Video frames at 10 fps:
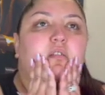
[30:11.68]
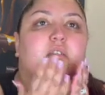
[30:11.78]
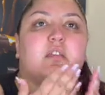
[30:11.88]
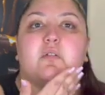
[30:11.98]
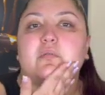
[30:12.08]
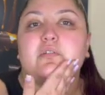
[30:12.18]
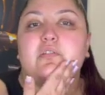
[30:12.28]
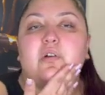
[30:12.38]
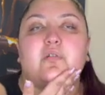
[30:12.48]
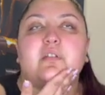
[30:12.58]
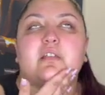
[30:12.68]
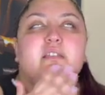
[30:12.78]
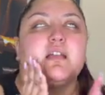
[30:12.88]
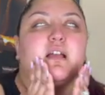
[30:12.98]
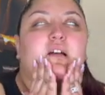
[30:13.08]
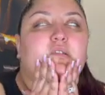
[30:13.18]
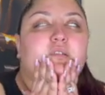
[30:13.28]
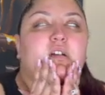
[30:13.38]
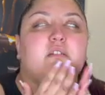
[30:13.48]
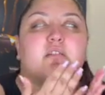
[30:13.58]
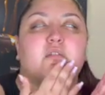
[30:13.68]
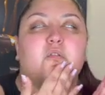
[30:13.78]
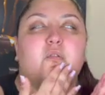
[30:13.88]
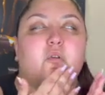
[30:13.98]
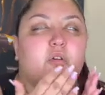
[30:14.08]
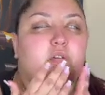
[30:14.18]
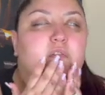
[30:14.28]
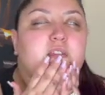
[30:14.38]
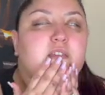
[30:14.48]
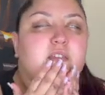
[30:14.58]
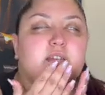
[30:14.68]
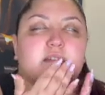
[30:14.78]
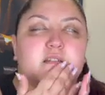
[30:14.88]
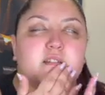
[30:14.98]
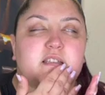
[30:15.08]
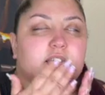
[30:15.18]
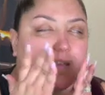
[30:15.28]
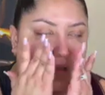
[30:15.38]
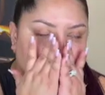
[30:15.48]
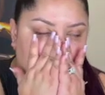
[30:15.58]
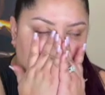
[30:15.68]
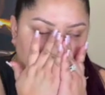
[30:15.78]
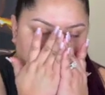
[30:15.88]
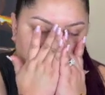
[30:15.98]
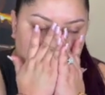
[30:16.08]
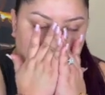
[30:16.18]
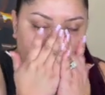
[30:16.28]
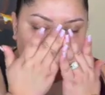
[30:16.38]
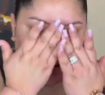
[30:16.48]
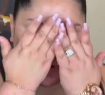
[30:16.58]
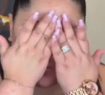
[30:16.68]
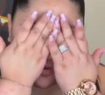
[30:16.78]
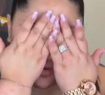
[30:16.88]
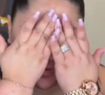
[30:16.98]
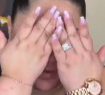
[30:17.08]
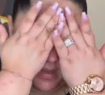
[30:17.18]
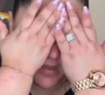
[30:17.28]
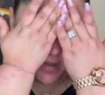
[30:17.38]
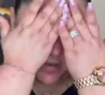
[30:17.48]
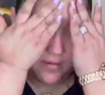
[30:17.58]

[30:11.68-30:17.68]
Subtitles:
You will notice how the oily skin that I had, all that oil I had,